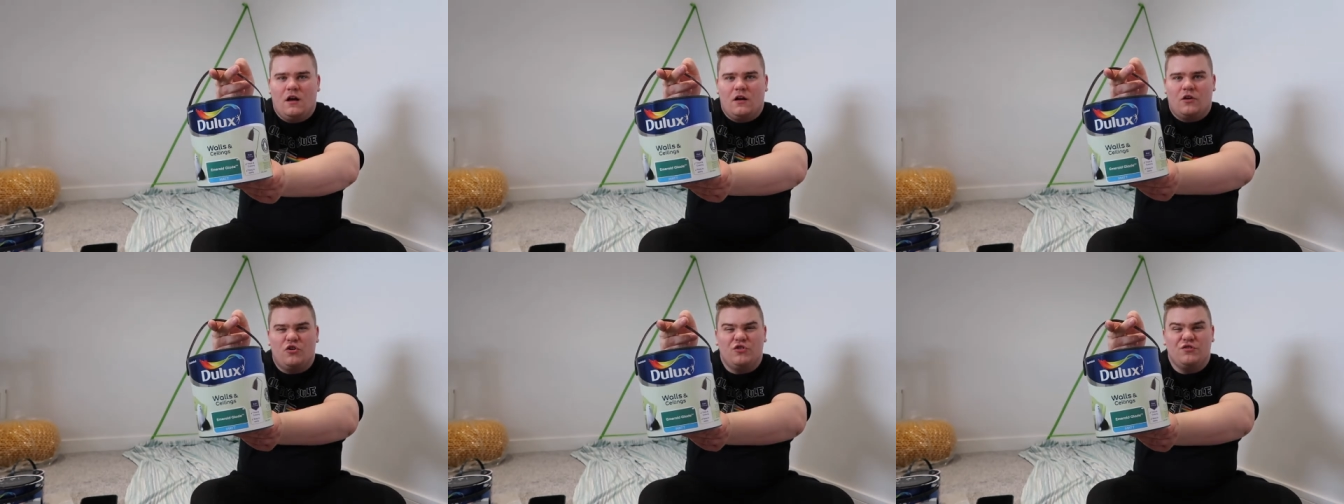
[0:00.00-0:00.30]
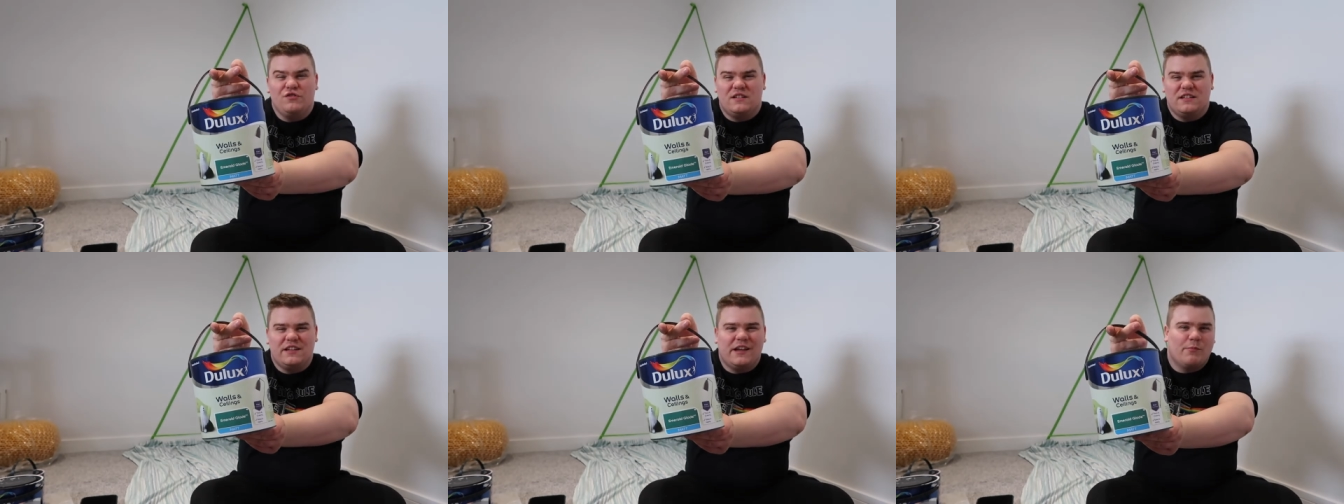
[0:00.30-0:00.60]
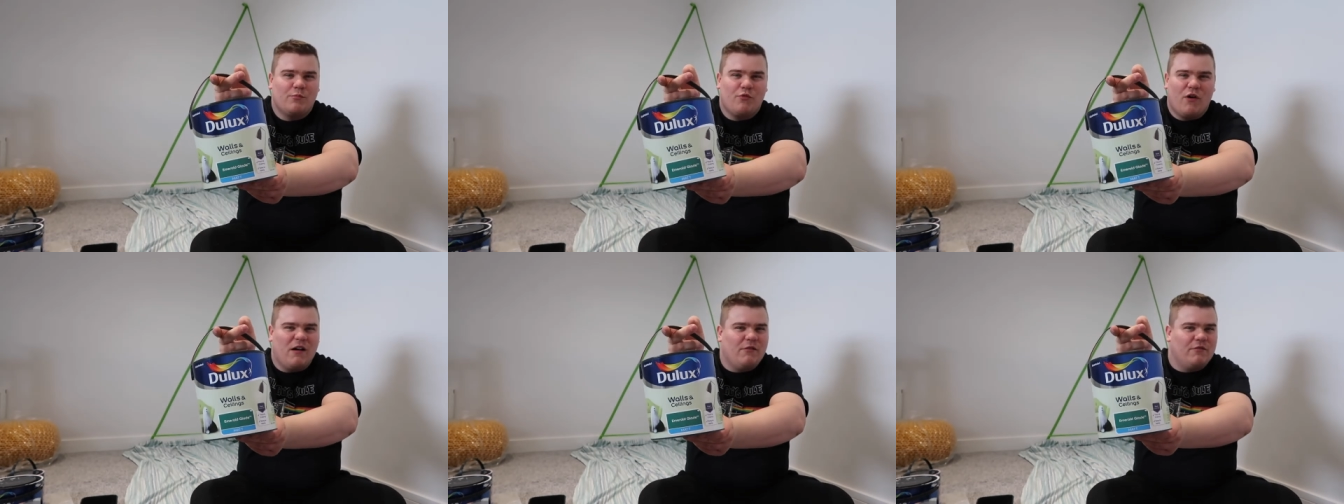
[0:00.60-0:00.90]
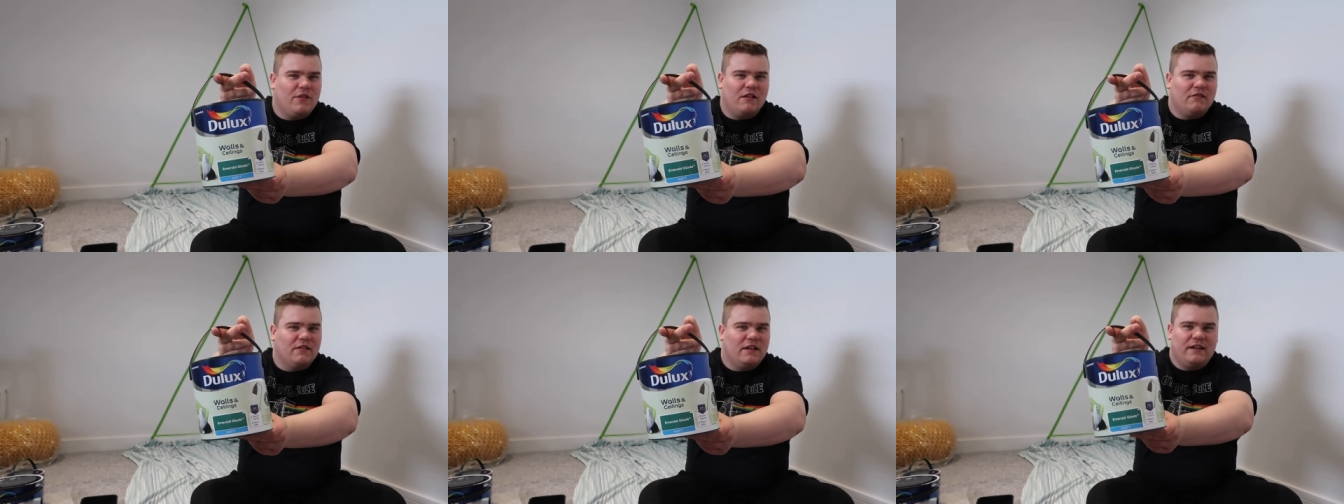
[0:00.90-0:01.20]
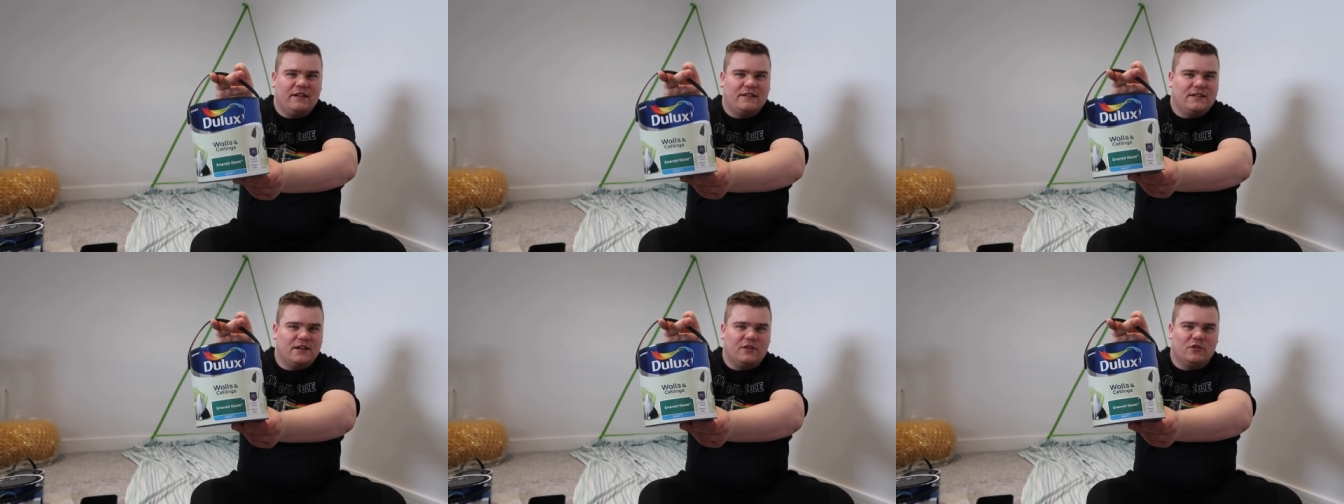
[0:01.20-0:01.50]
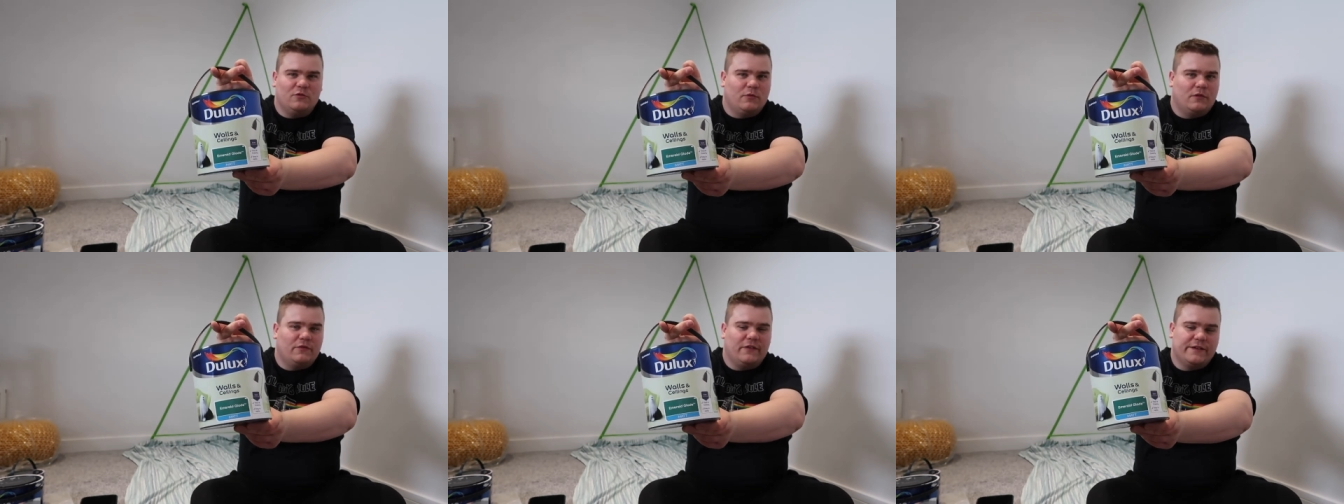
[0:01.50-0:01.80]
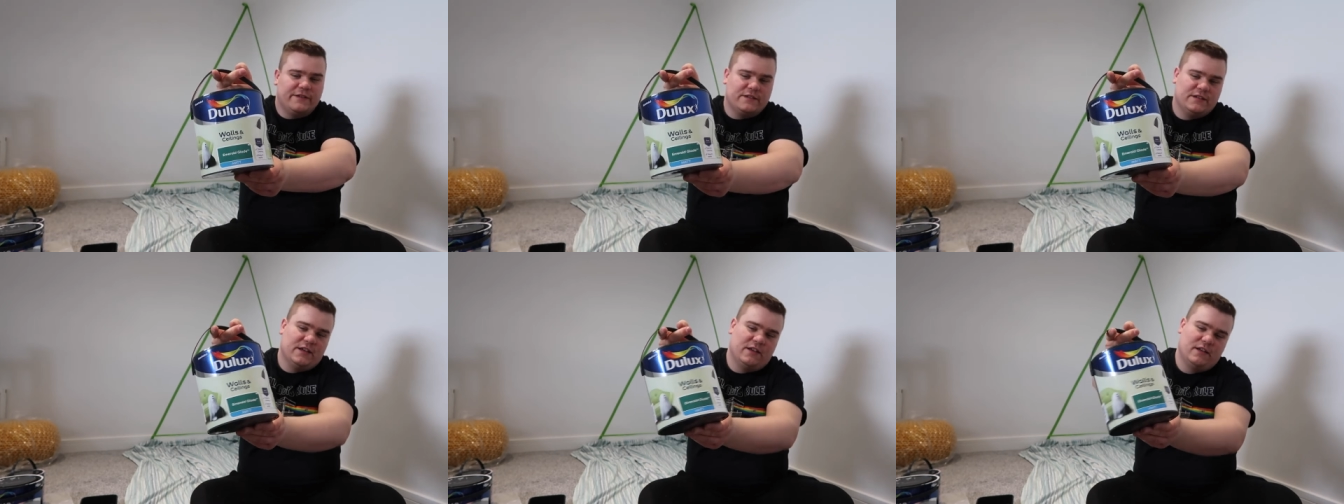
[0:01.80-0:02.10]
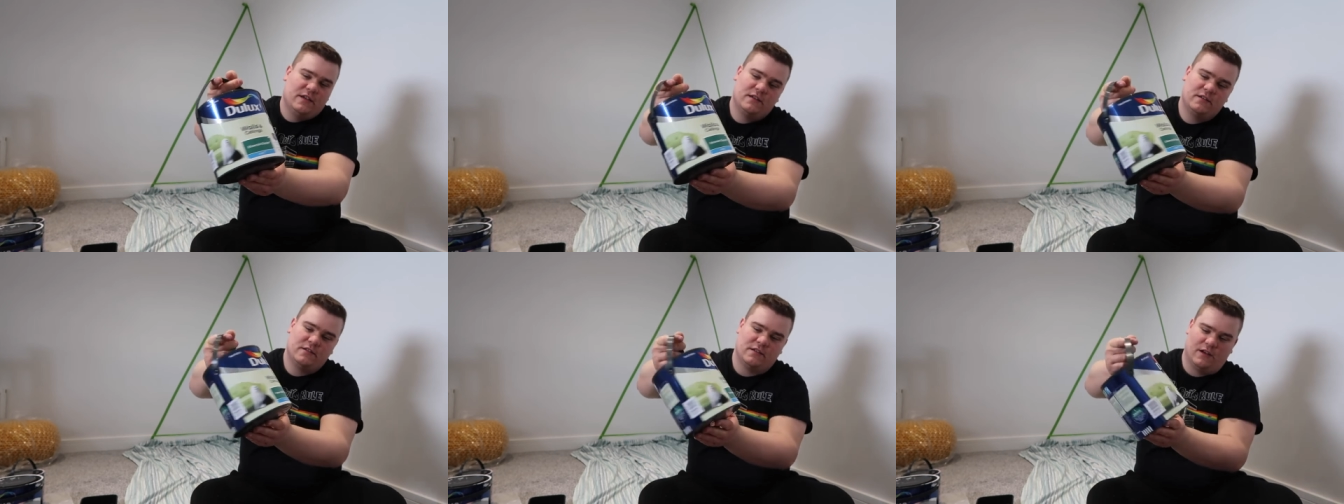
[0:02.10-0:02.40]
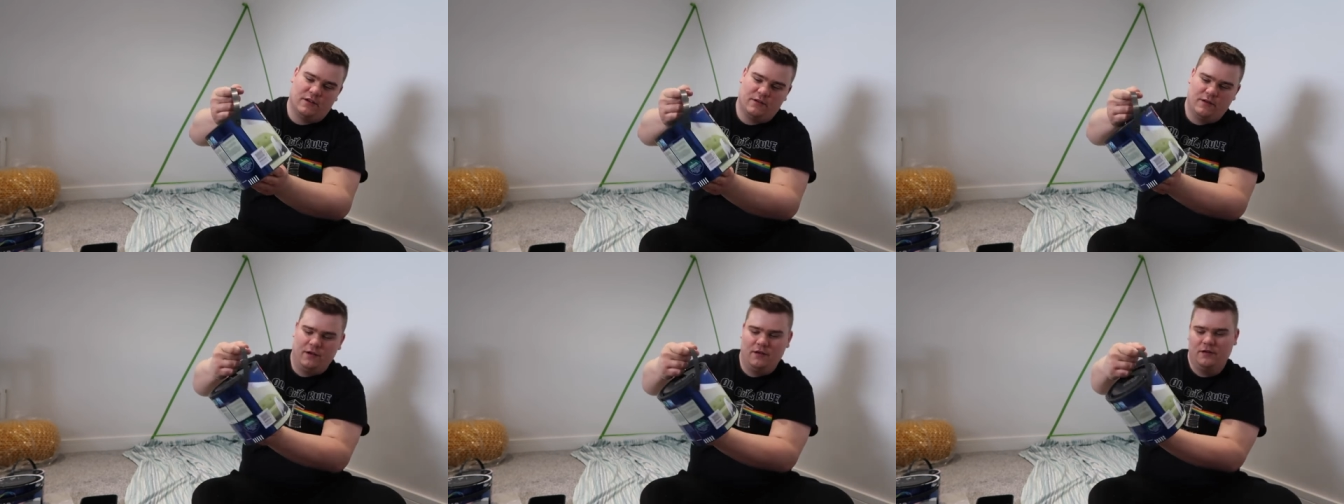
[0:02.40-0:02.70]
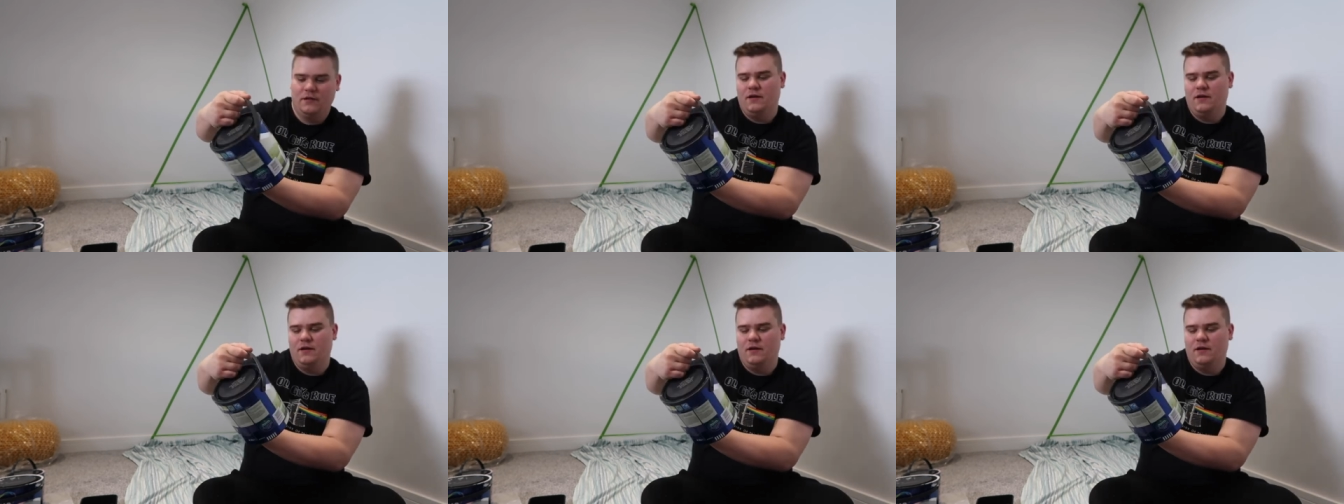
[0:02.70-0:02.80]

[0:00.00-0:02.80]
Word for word: Couldn't see a brown that really tickled my fancy, so